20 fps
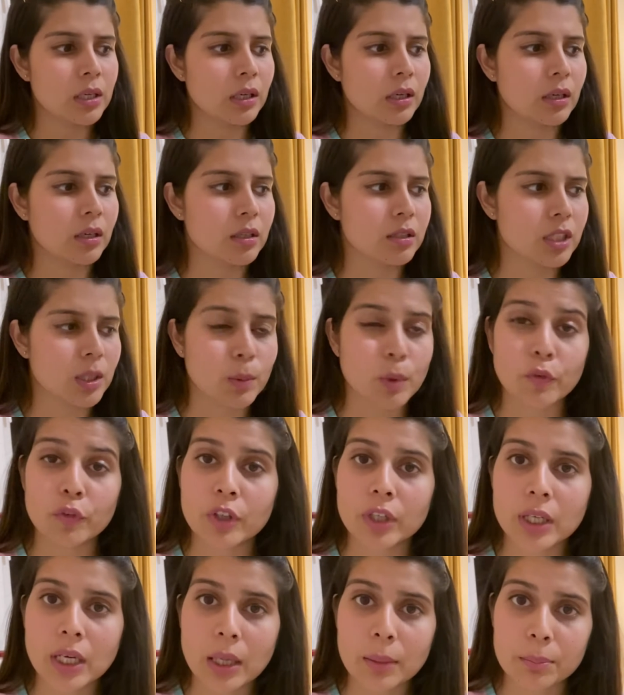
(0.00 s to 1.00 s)
Some of
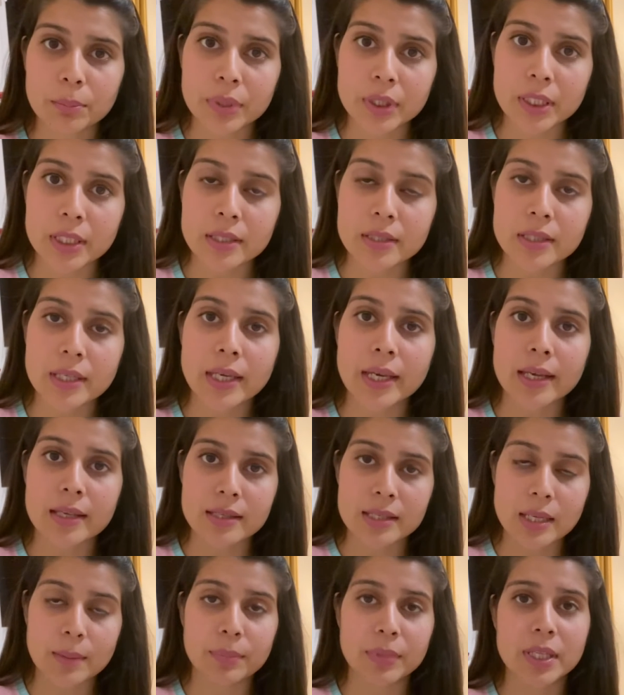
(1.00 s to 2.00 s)
the companies, they
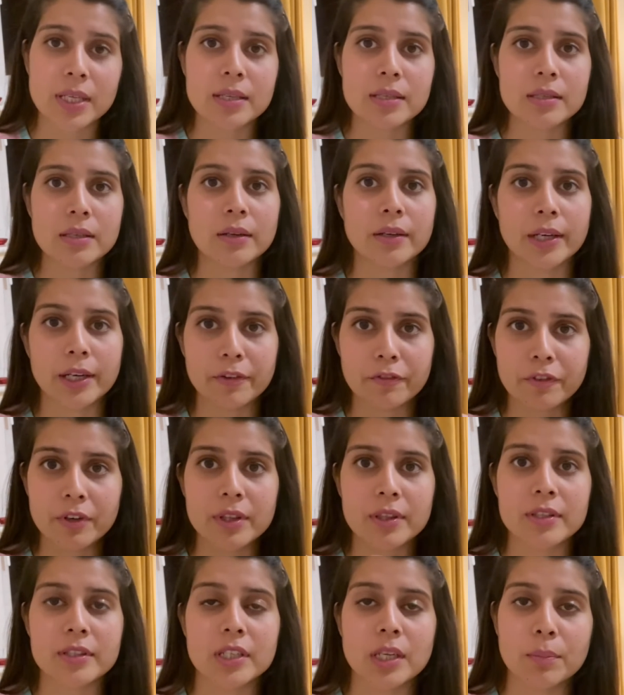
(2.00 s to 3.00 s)
accept this
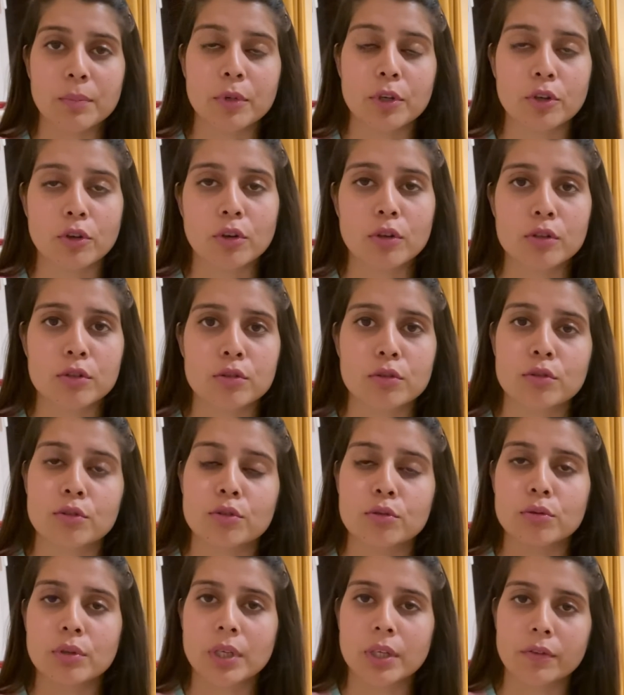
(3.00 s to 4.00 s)
reference number also
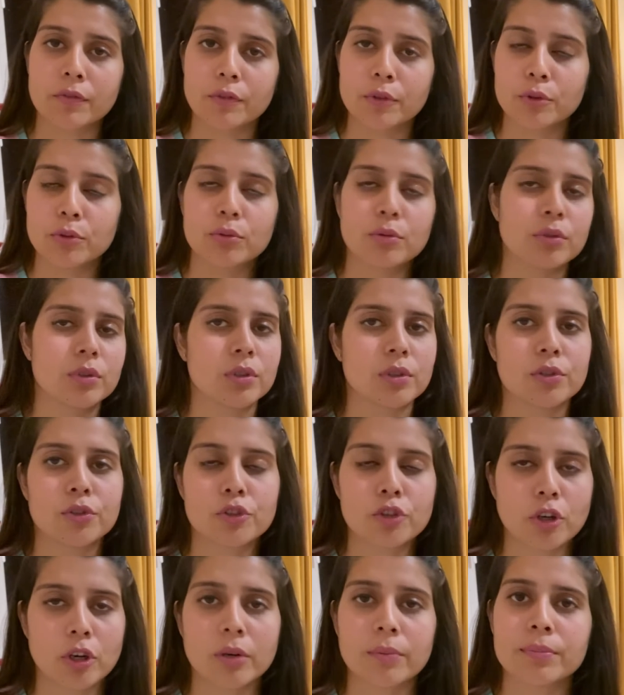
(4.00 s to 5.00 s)
to give you
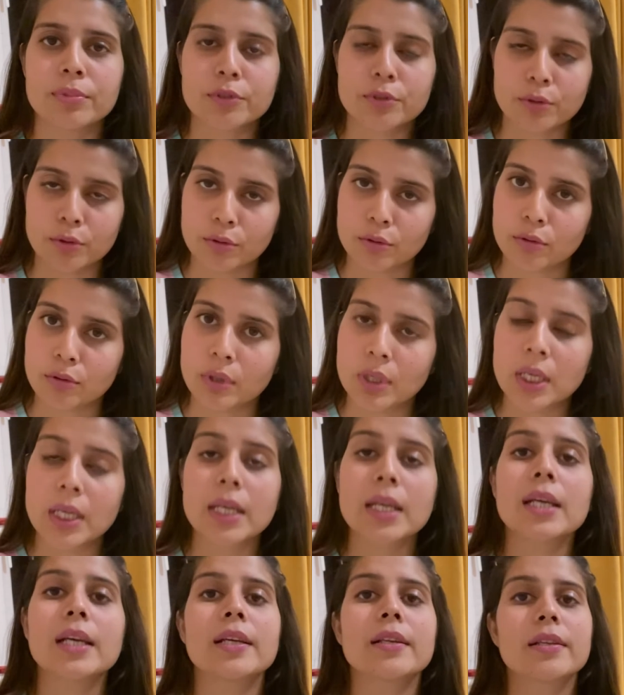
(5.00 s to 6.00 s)
jobs. So
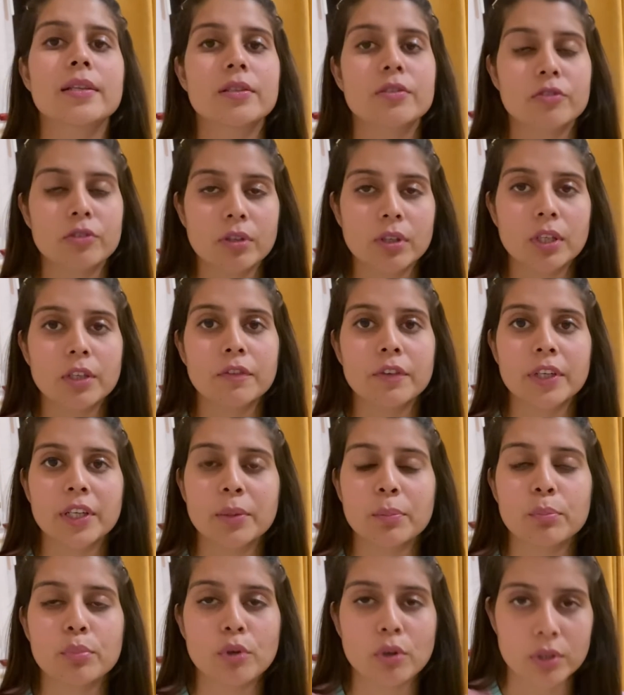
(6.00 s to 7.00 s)
it is really
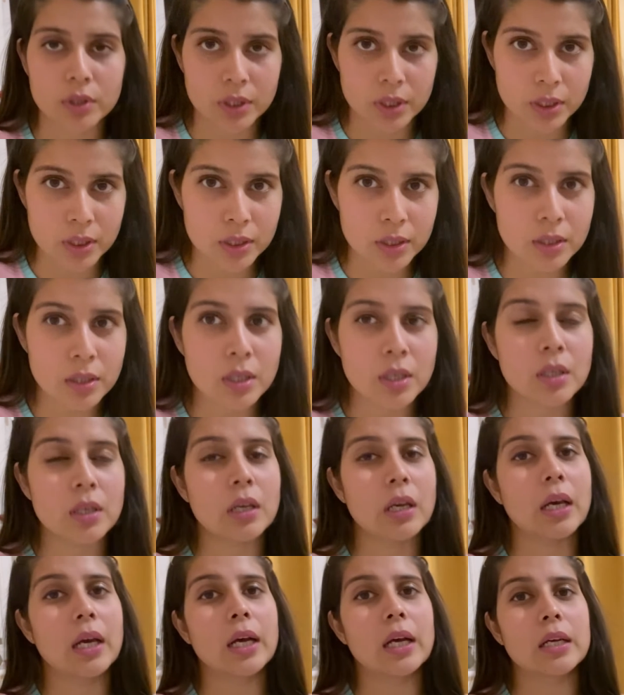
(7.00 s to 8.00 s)
very important.
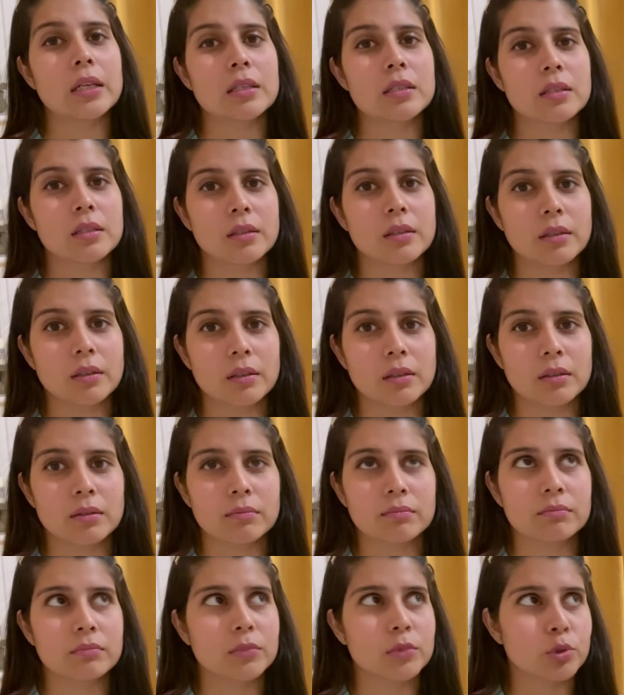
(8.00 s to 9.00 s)
And
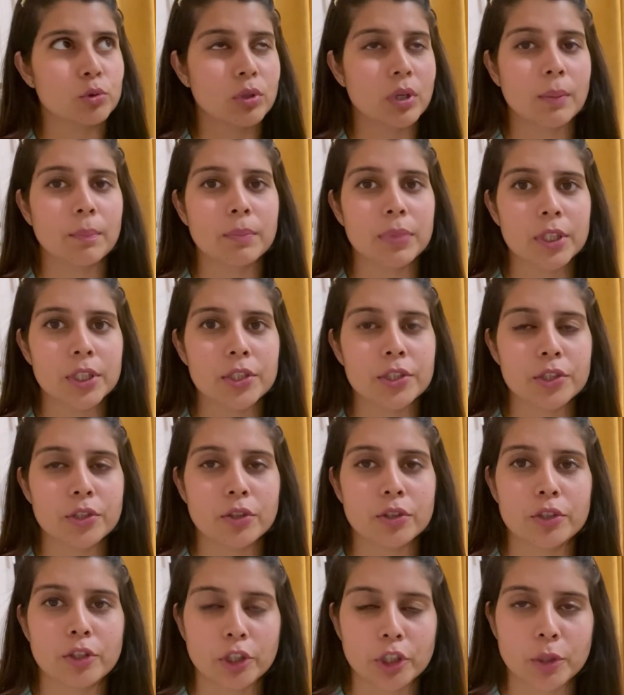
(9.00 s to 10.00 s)
to complete
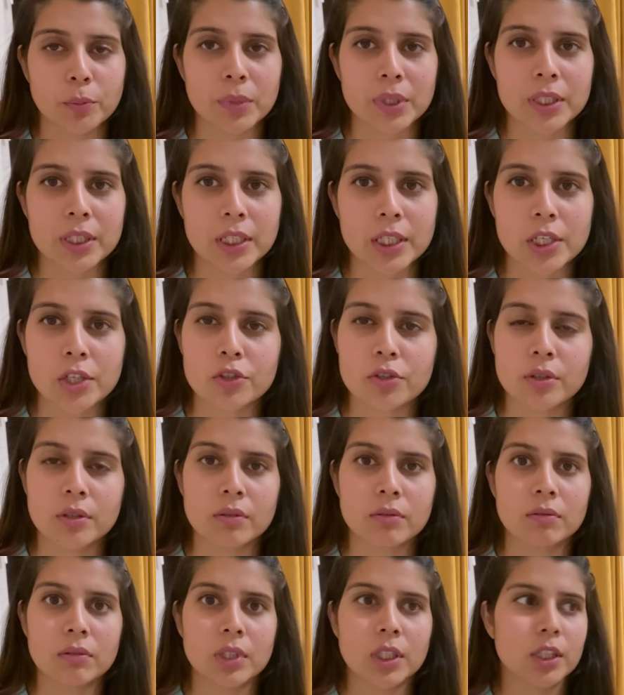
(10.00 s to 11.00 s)
your
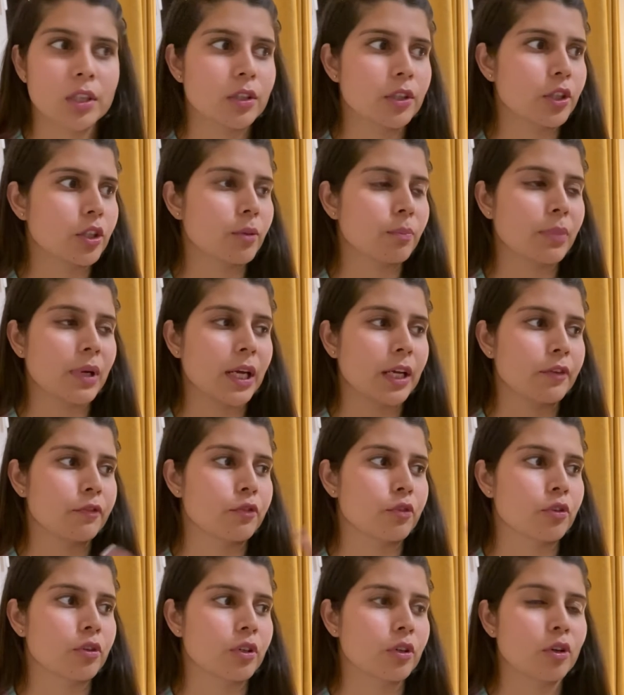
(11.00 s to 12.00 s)
documentation, either you apply
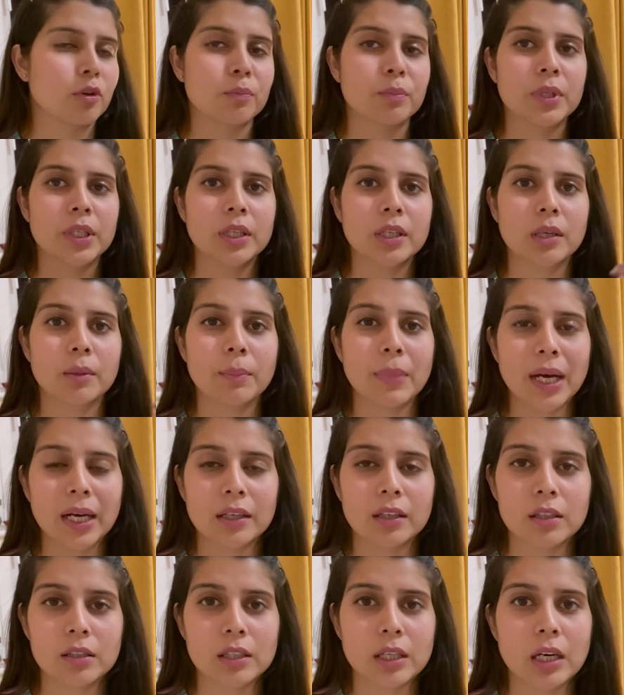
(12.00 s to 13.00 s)
for opening a
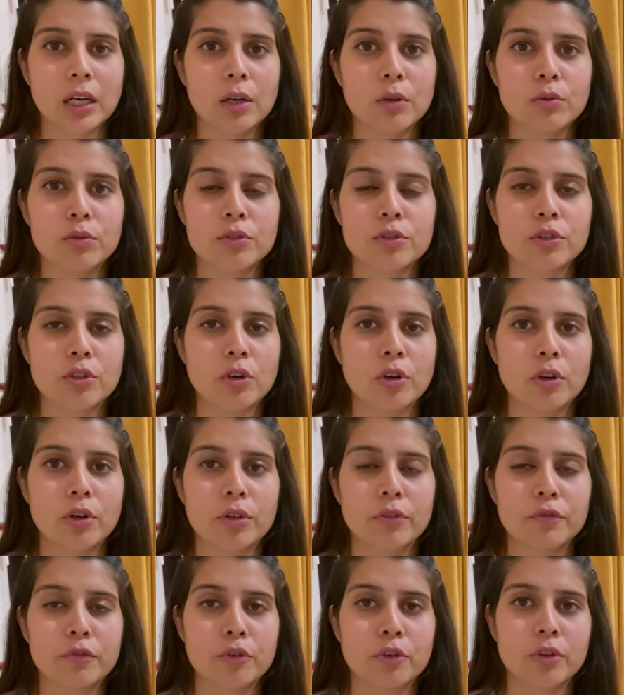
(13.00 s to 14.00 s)
bank account
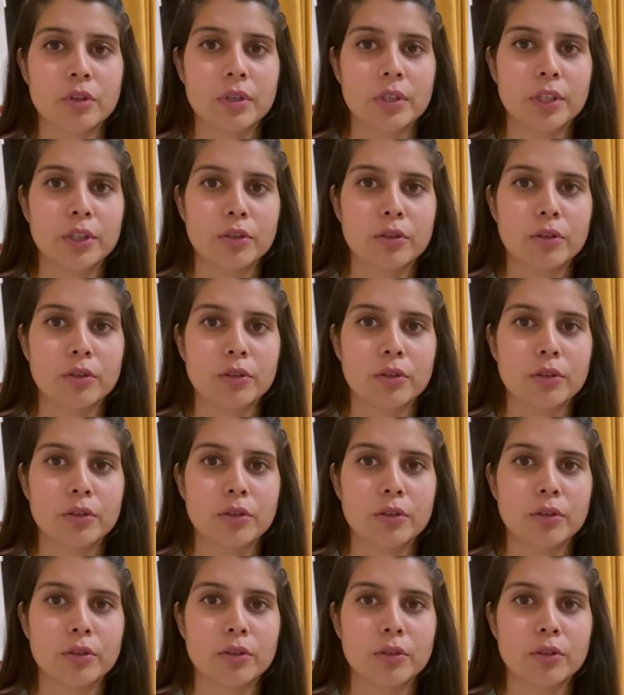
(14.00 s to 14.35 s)
or for